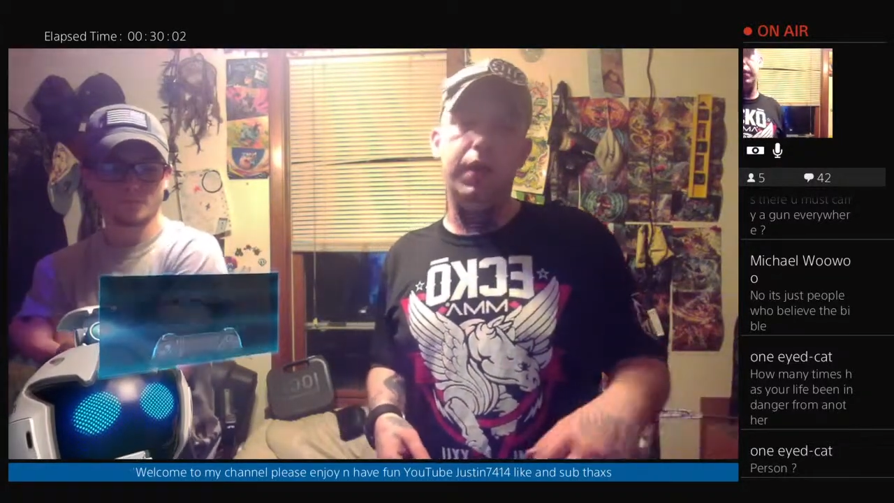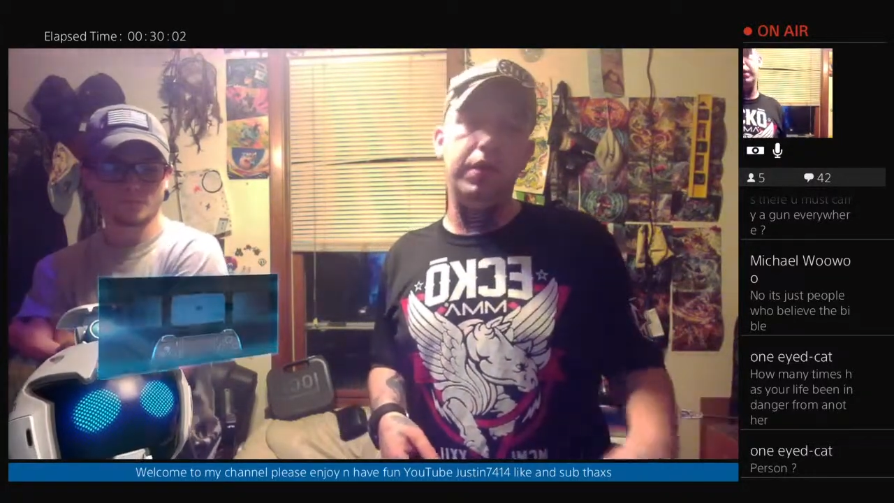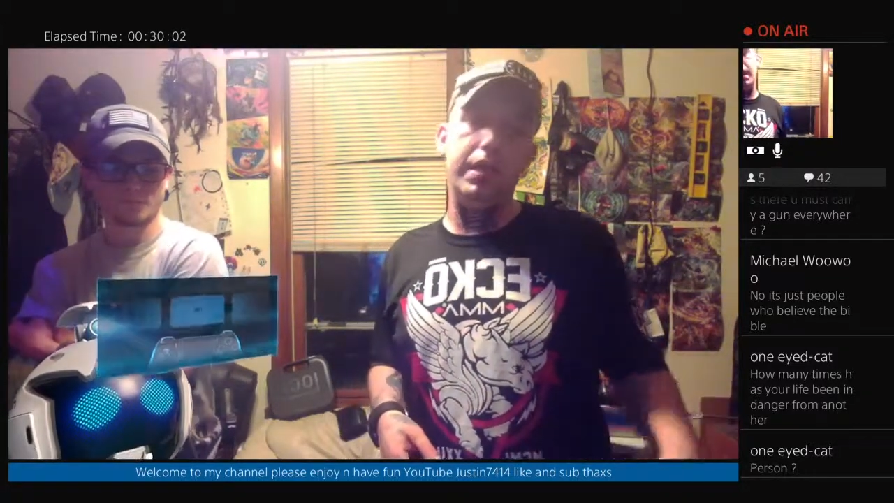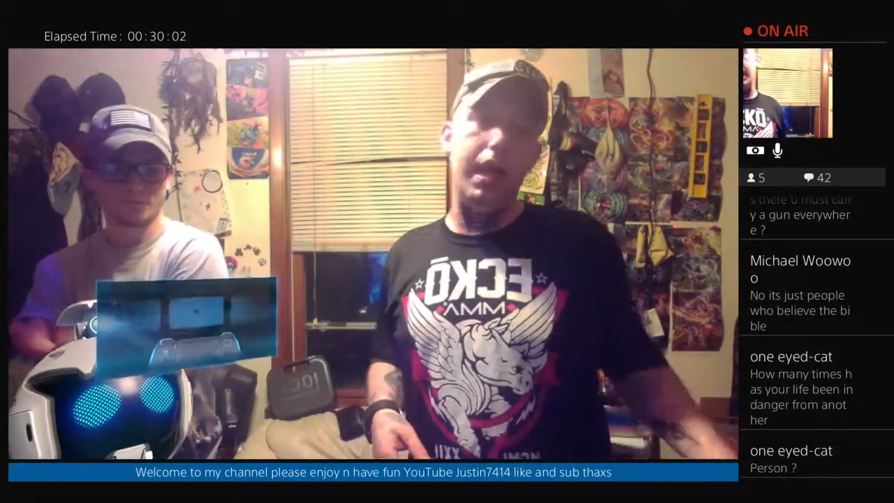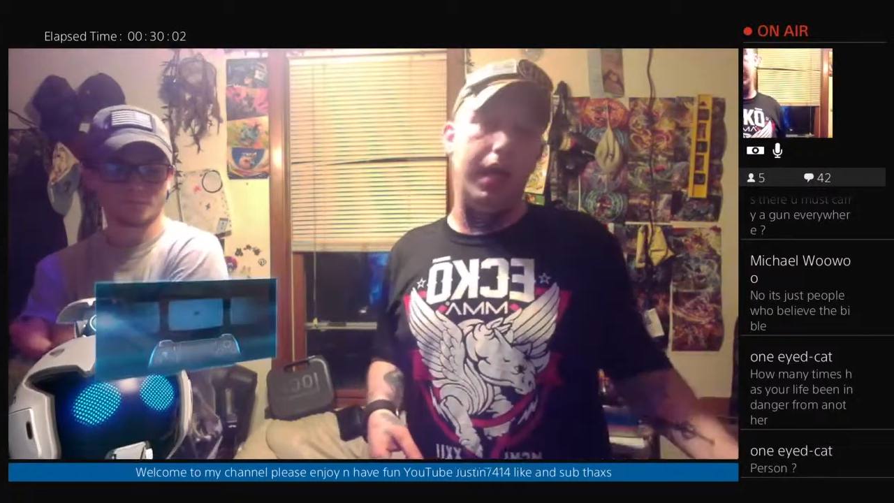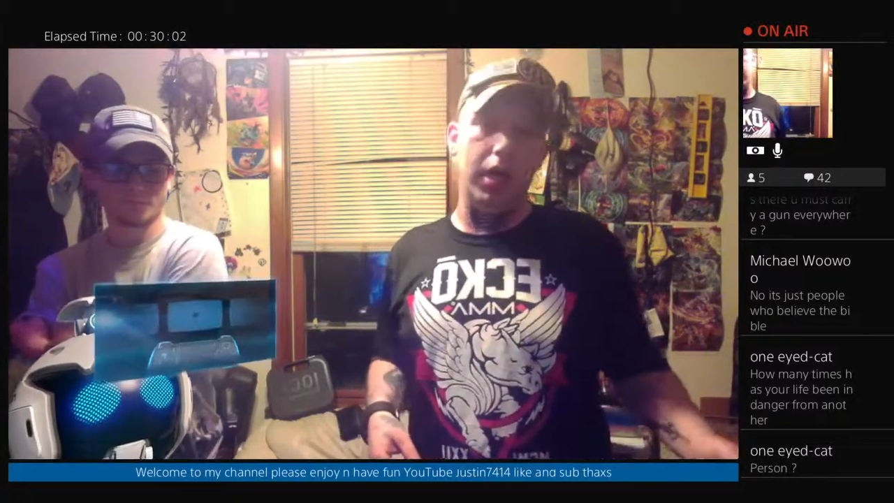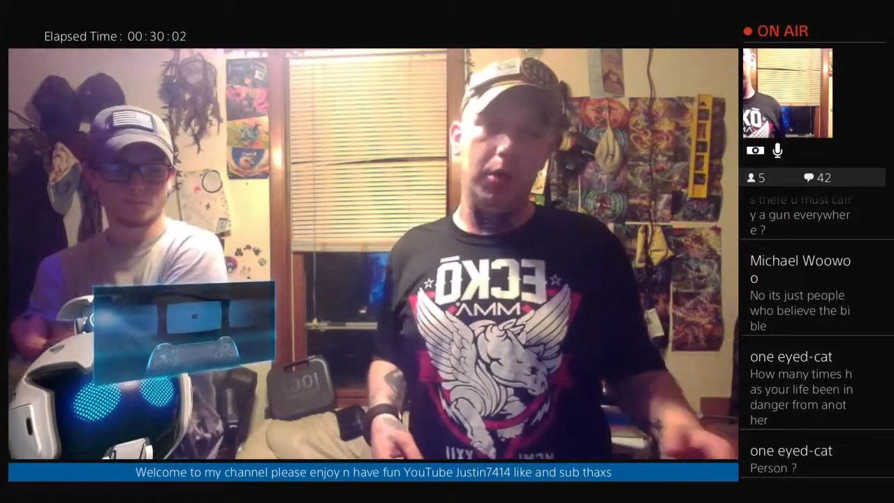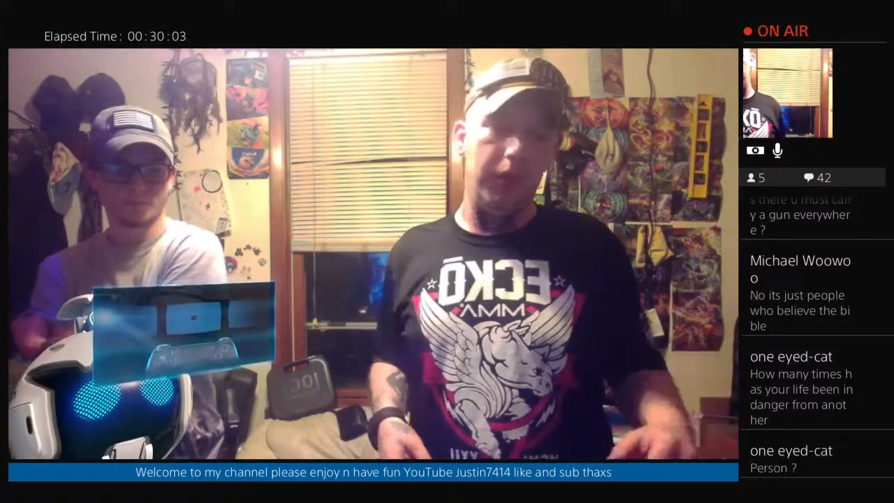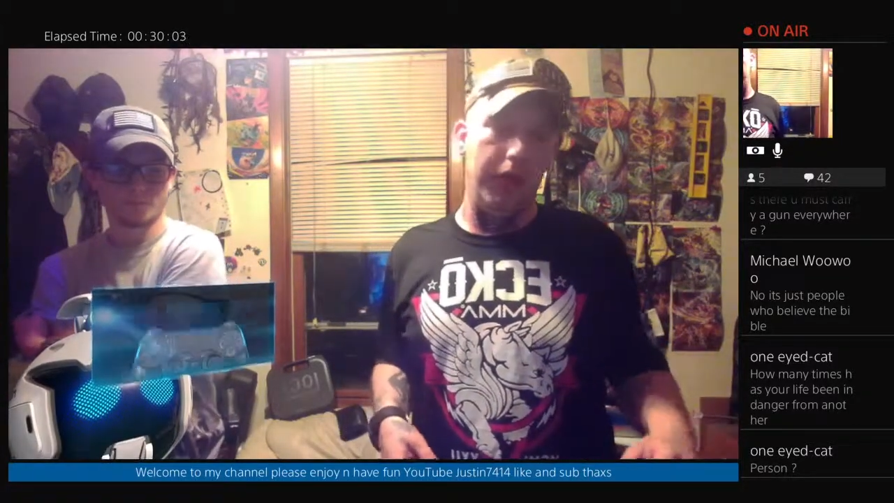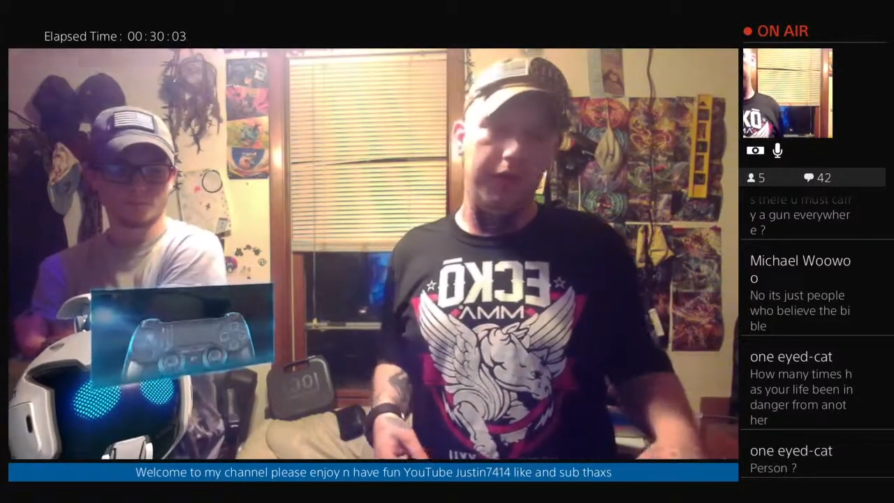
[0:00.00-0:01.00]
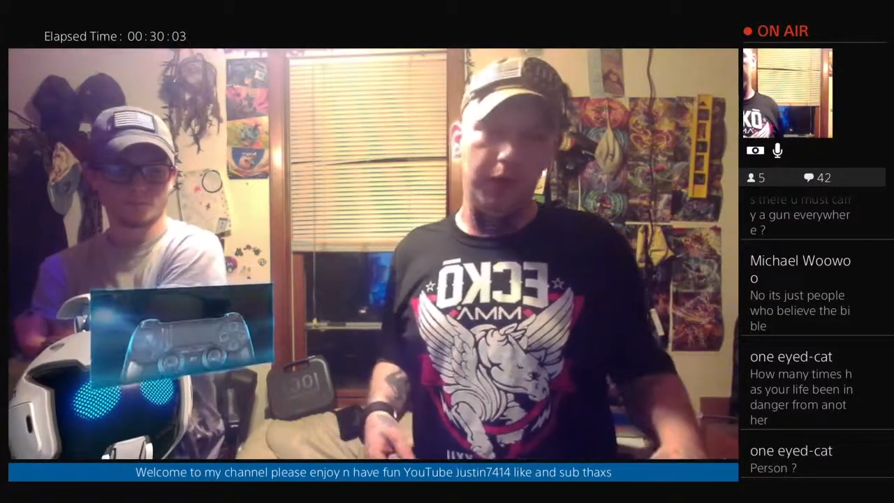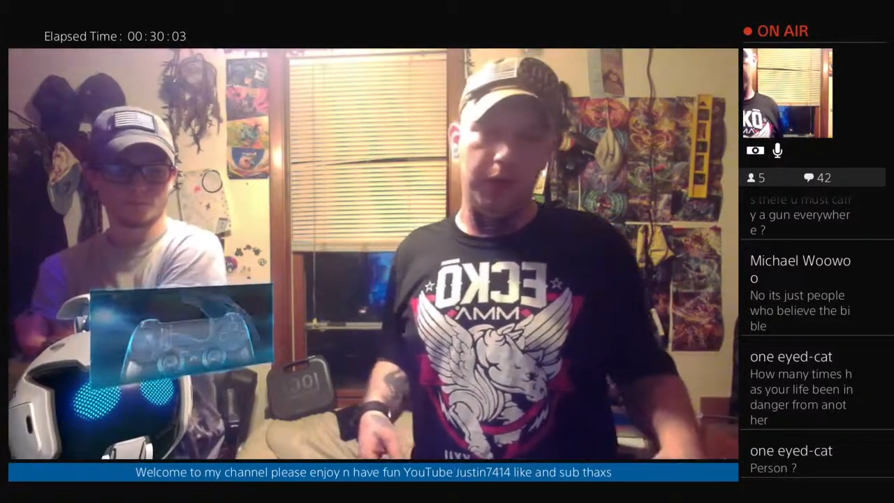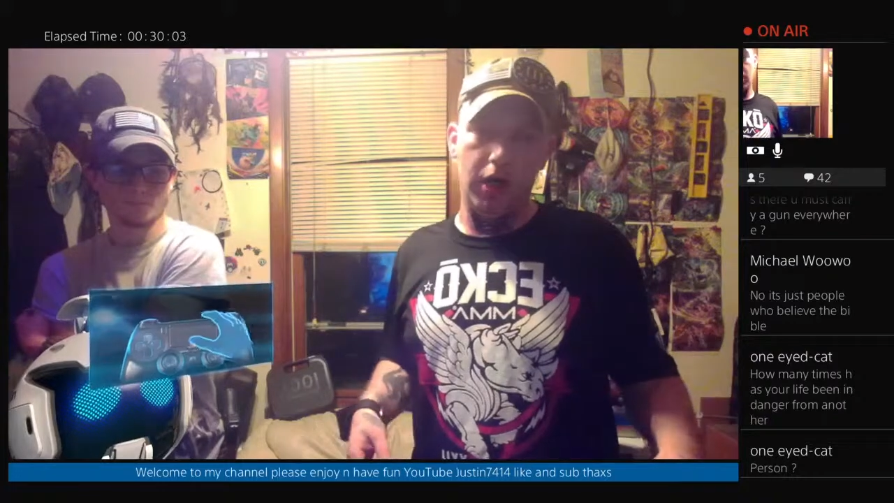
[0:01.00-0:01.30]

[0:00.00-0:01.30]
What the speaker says: they were taking her bike from